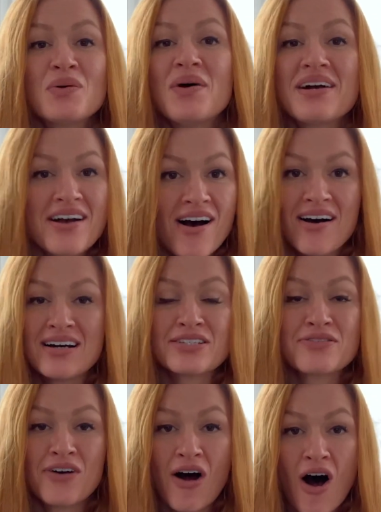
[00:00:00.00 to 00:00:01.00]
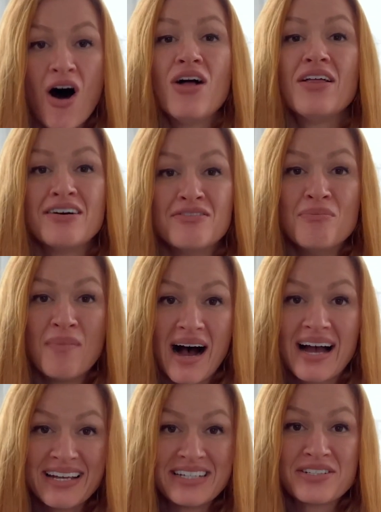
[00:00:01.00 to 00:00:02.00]
cause for all of my
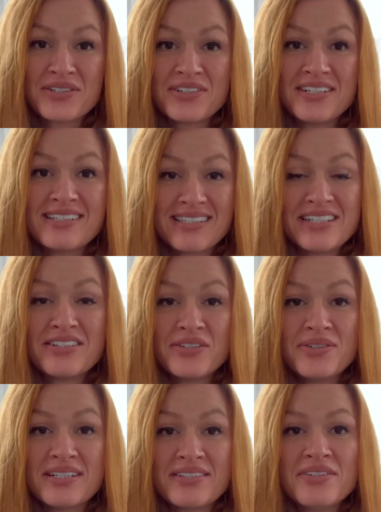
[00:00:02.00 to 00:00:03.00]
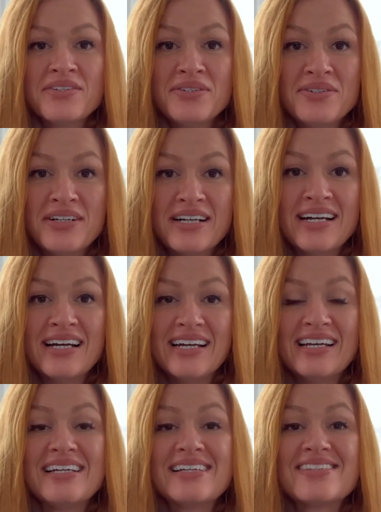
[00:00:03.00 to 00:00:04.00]
injuries in jiu-jitsu
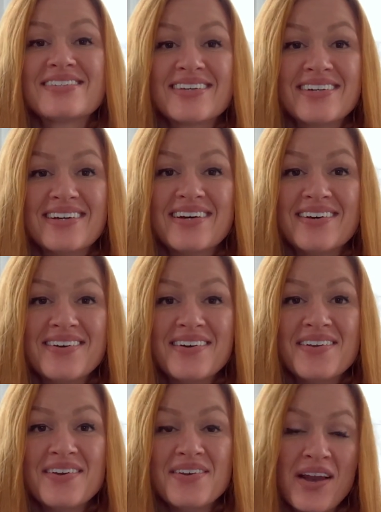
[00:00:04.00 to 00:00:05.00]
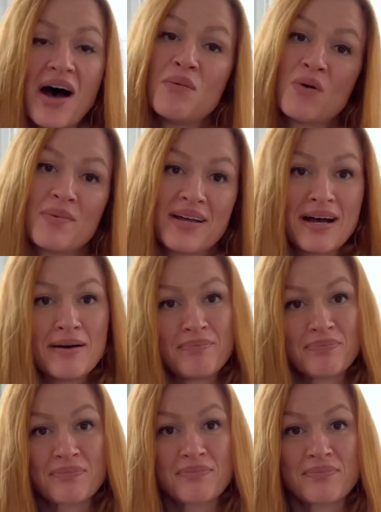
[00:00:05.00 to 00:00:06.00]
is not warming up.
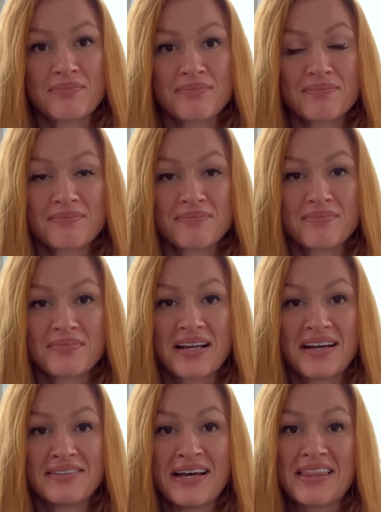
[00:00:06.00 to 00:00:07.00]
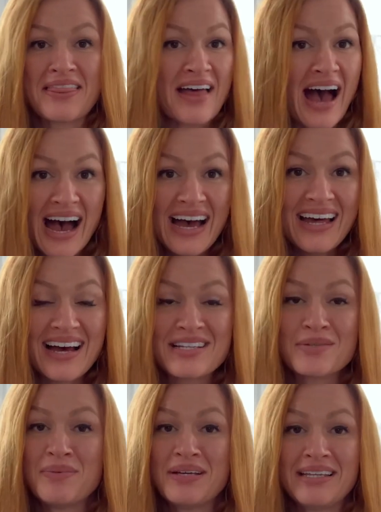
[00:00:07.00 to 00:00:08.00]
Like that has
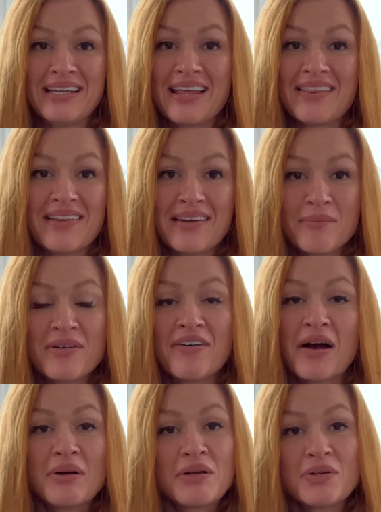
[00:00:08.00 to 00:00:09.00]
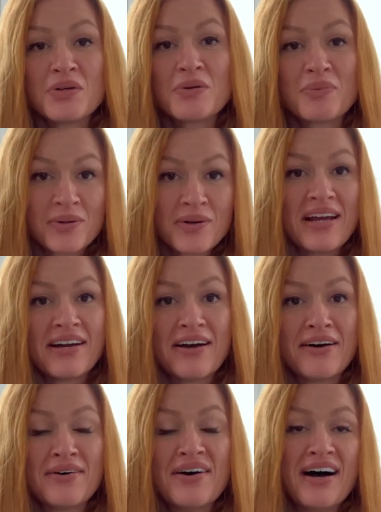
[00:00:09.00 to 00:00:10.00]
been the number, if I were to do a
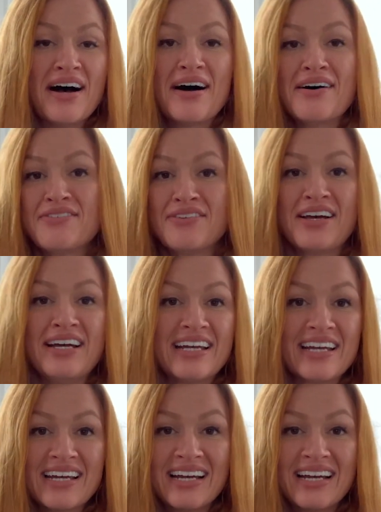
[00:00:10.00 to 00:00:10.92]
Pareto of like